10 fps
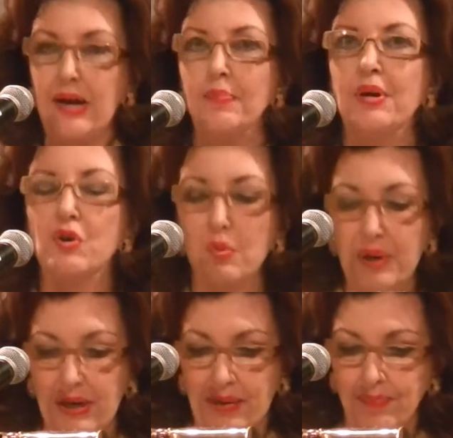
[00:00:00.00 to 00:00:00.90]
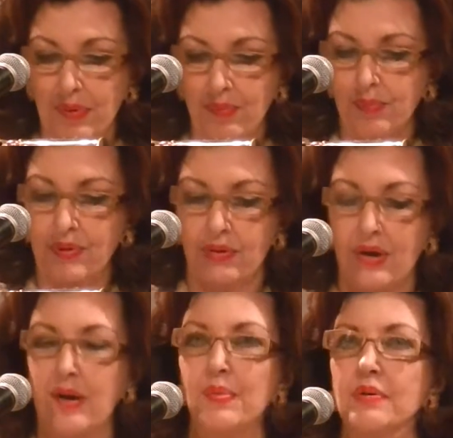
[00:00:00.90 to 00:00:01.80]
and becoming a
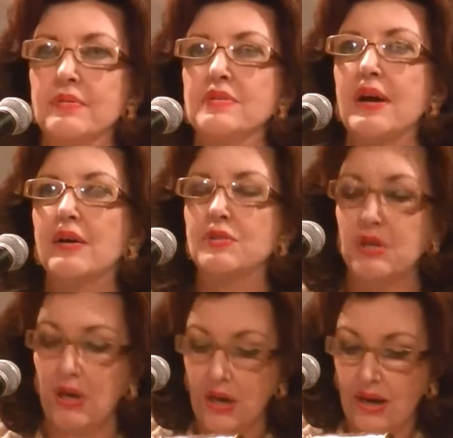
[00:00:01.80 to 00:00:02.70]
member among such